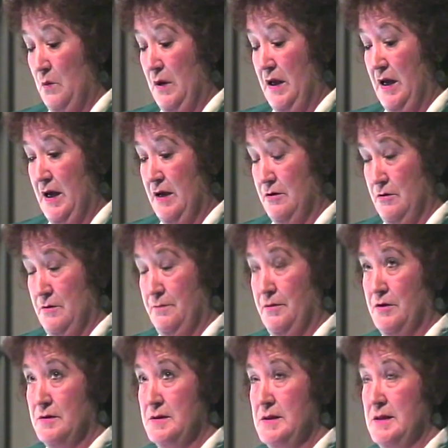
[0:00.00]
We had on
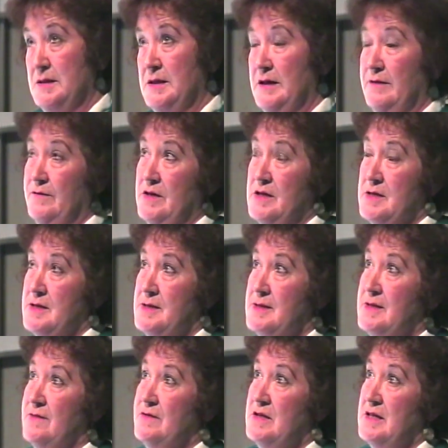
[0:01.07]
Boxing Day of
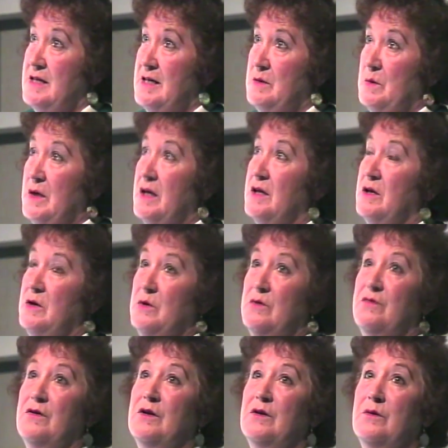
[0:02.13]
1978, we had a
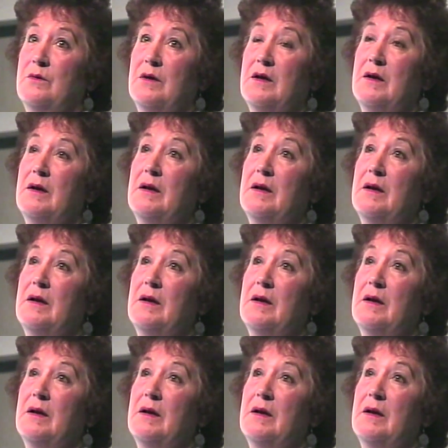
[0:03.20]
UFO